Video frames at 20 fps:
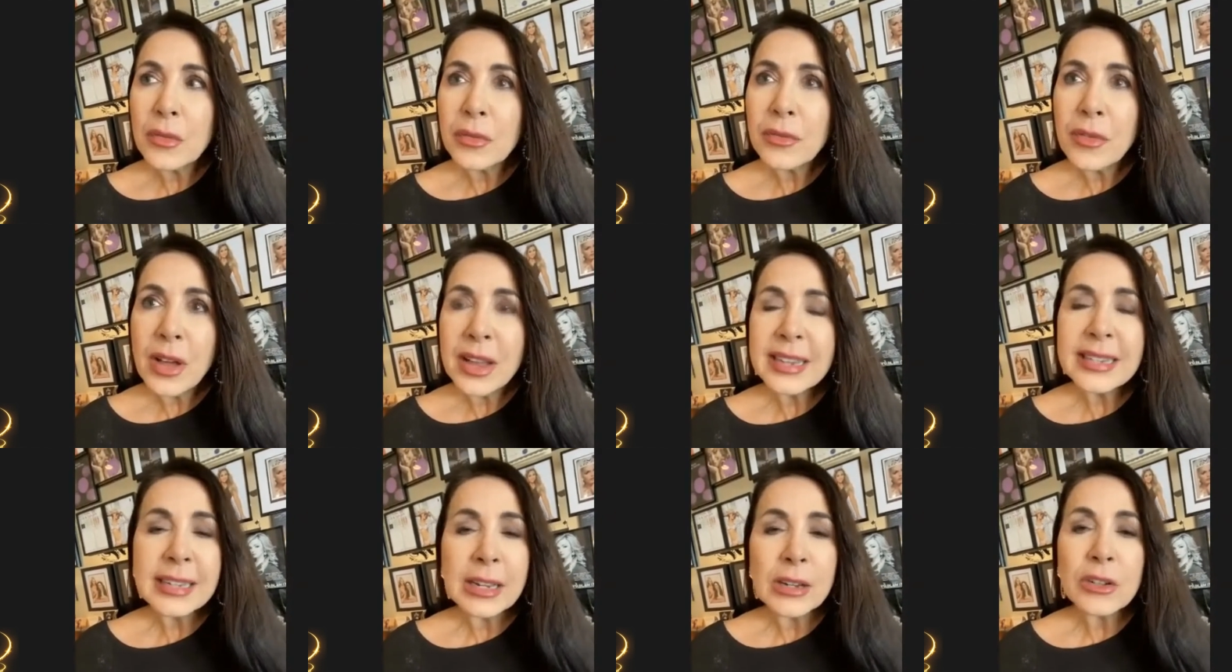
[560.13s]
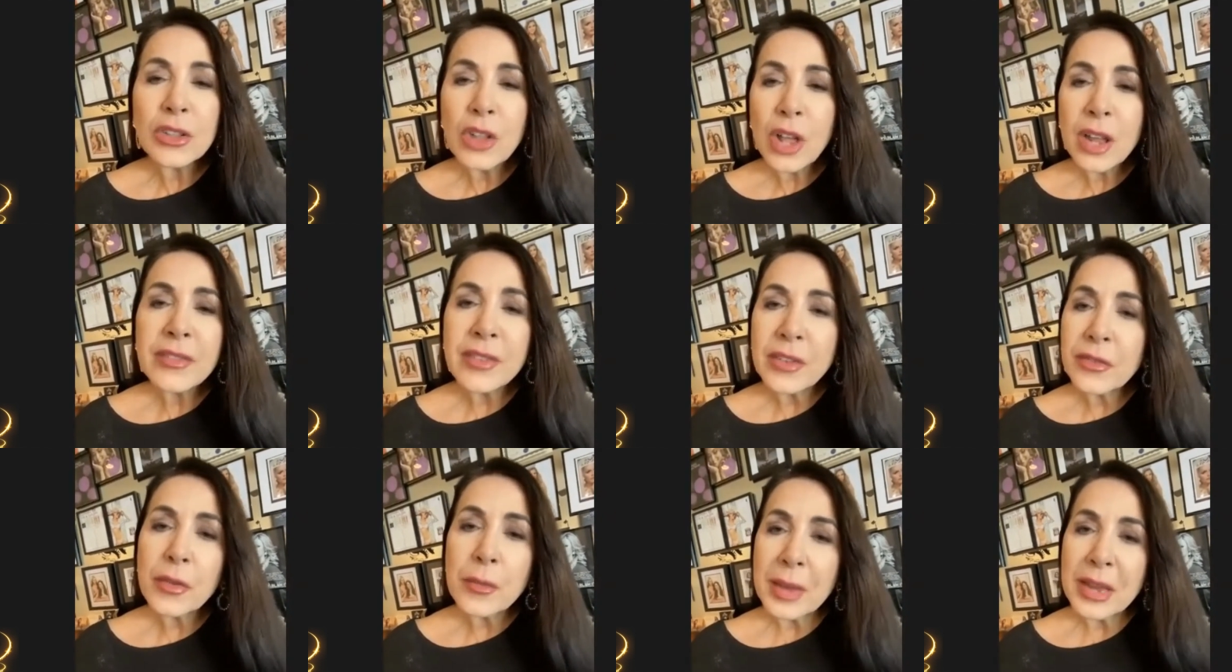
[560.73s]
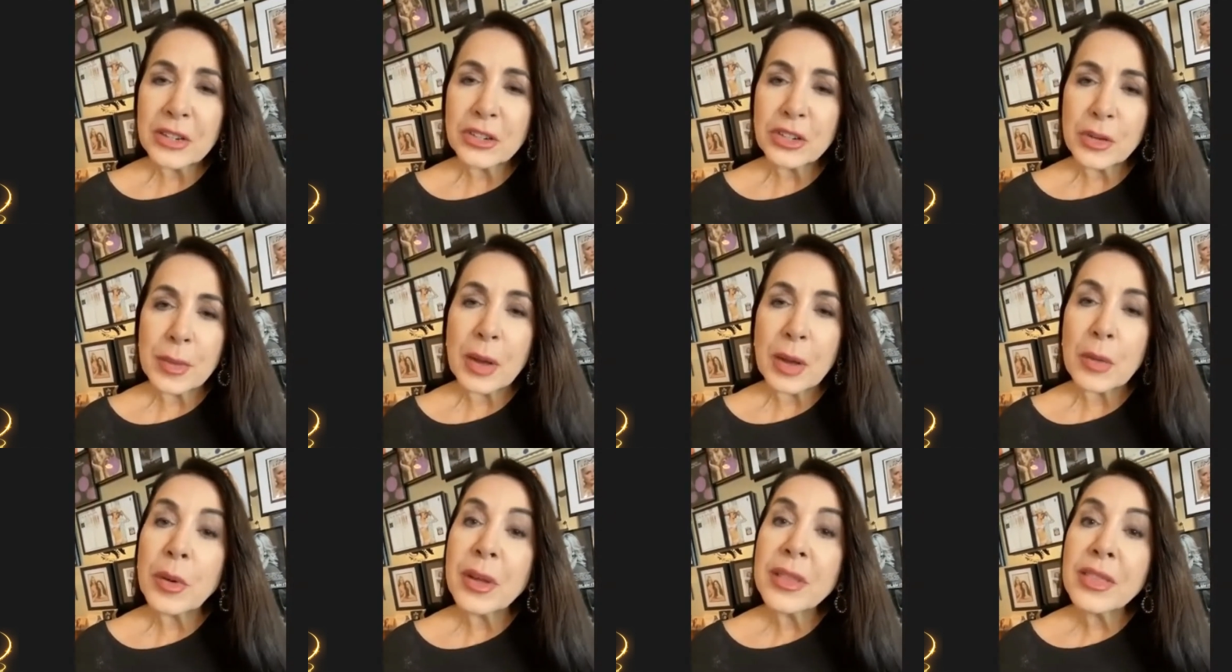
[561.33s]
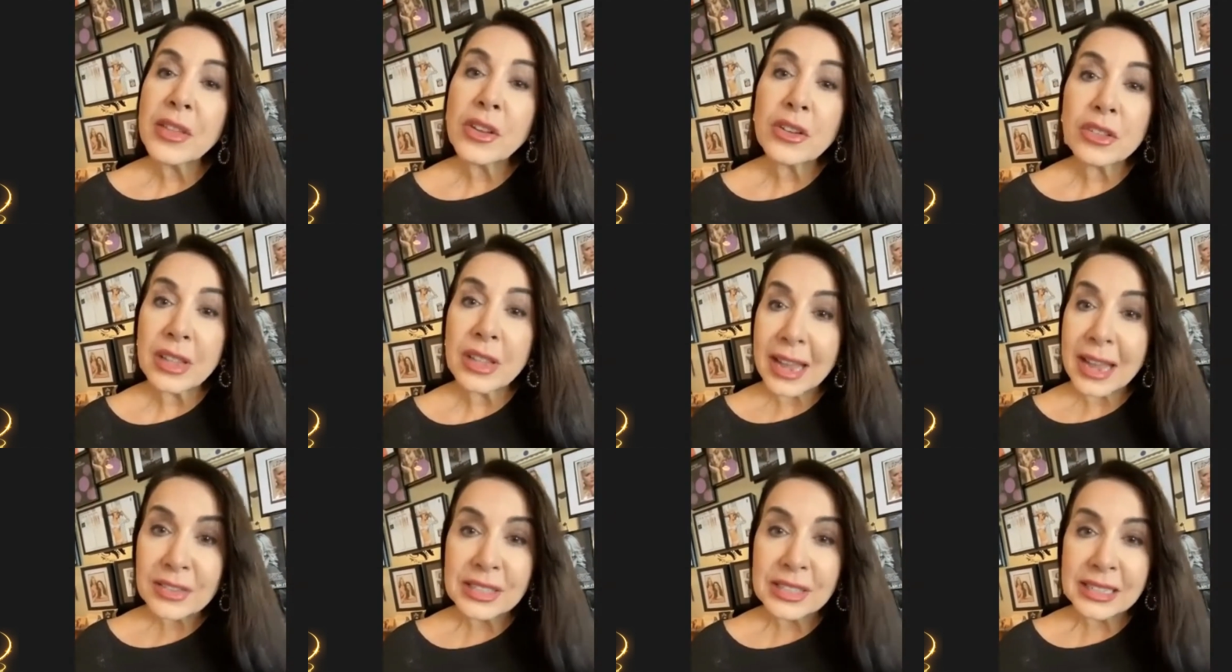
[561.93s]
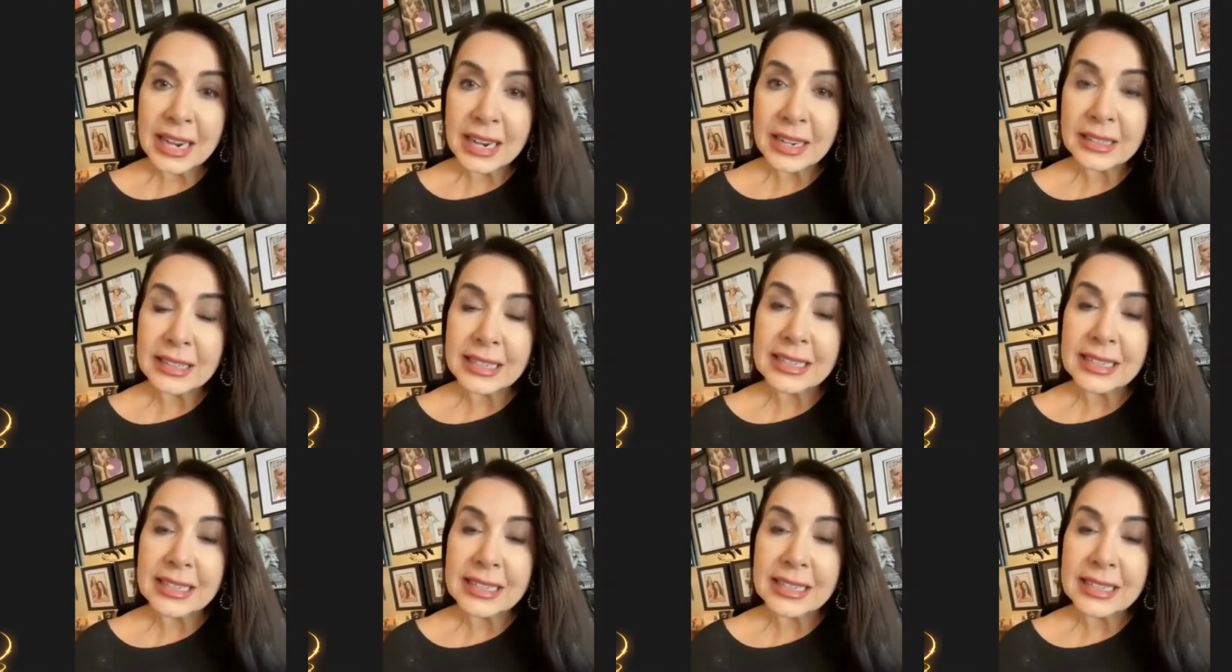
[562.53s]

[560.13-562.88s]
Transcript: find out a lot of information about what their lifestyle